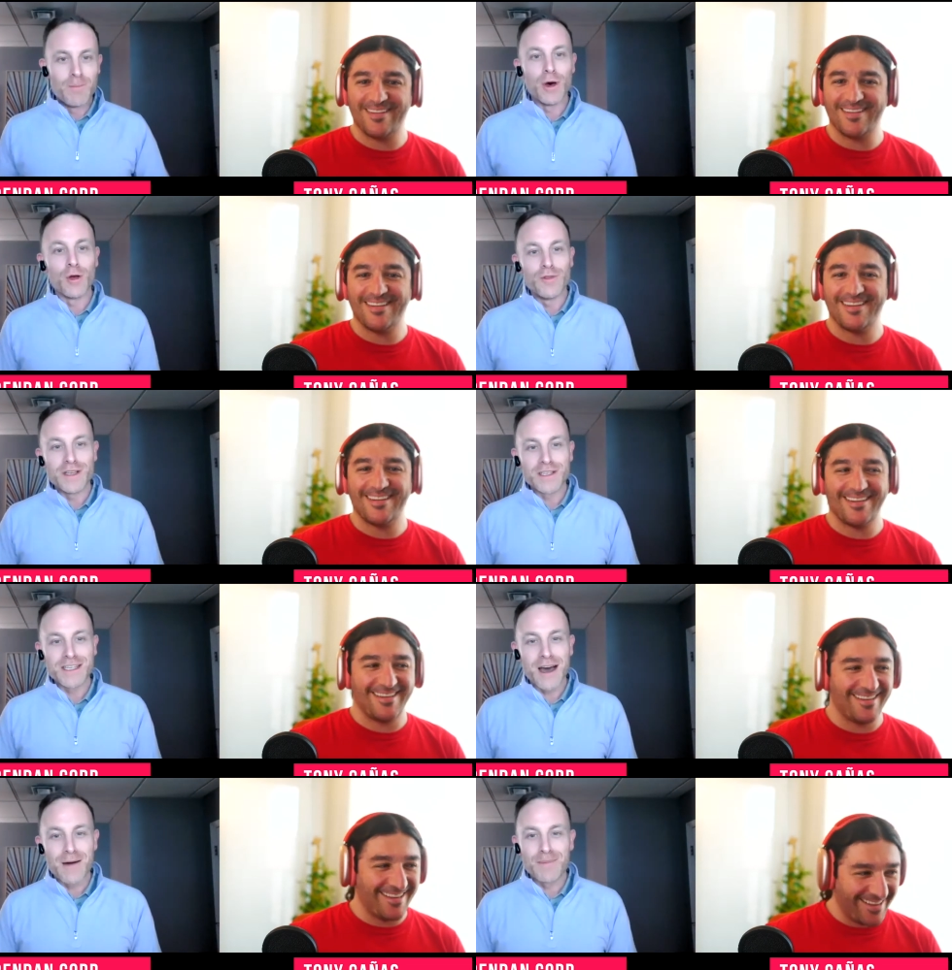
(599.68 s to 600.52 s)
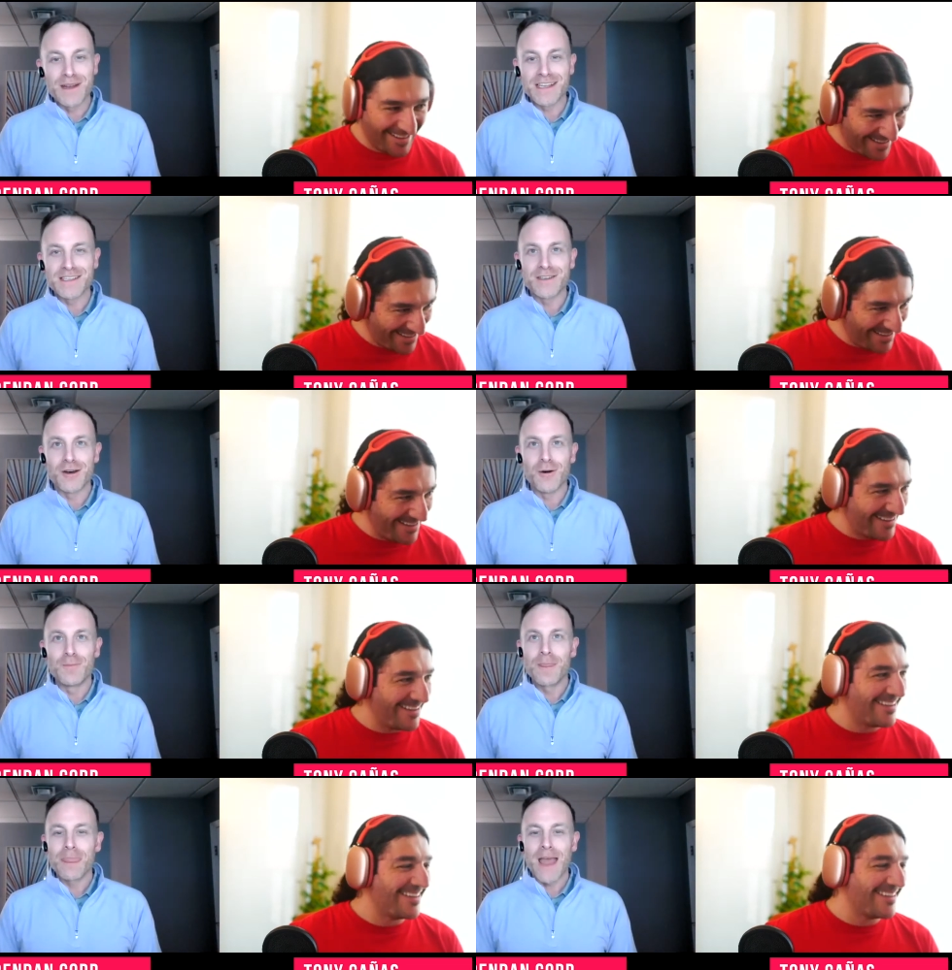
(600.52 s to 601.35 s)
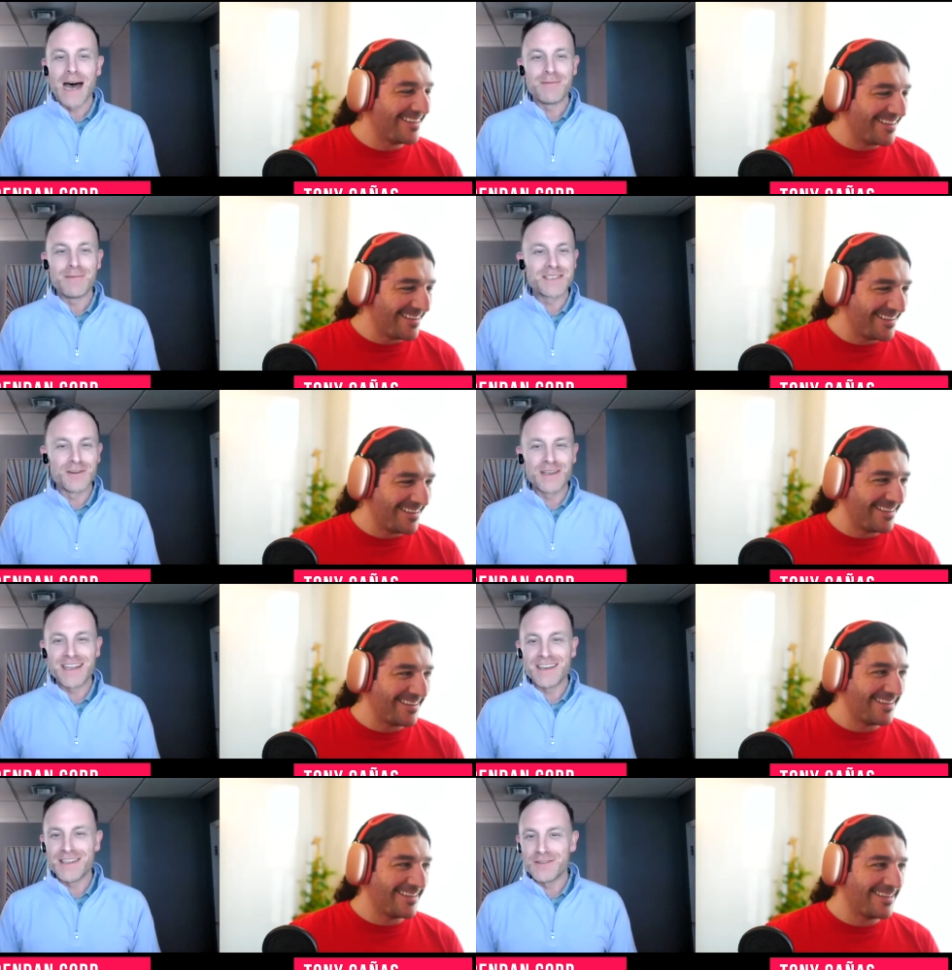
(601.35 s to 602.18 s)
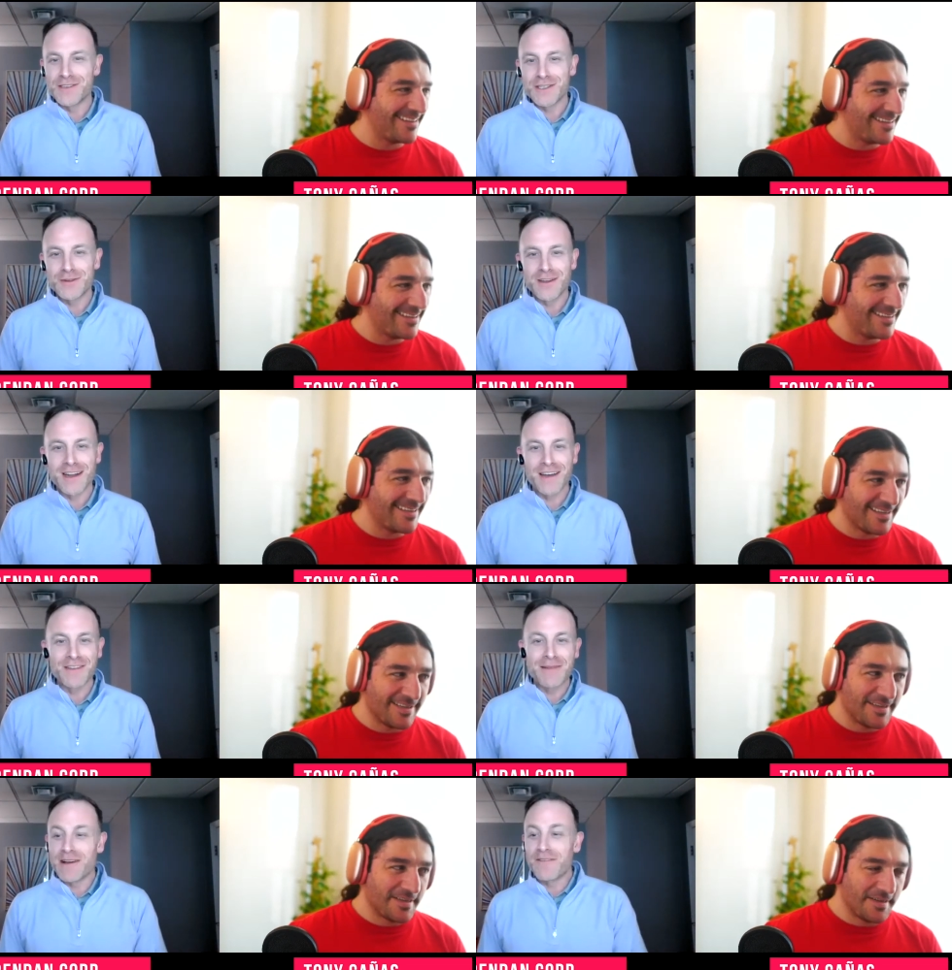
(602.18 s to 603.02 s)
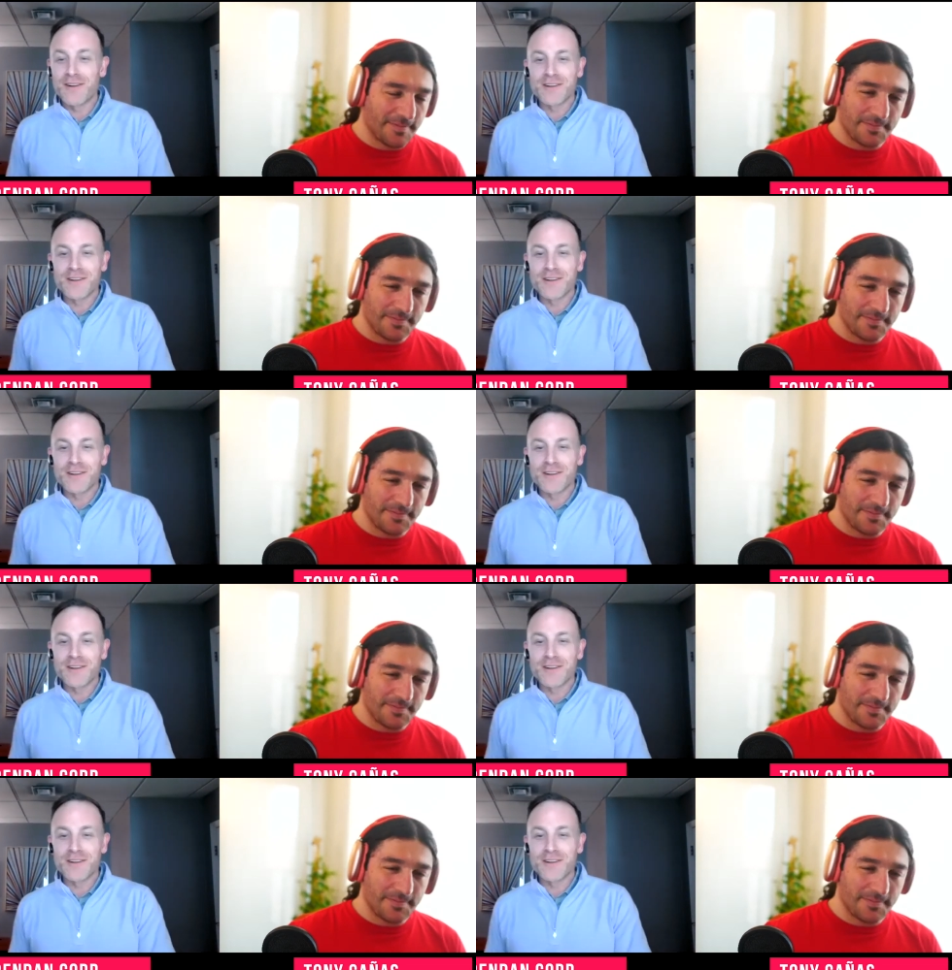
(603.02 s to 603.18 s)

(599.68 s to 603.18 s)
Speaker 1: build this company. So I'm still getting used to it. I've got my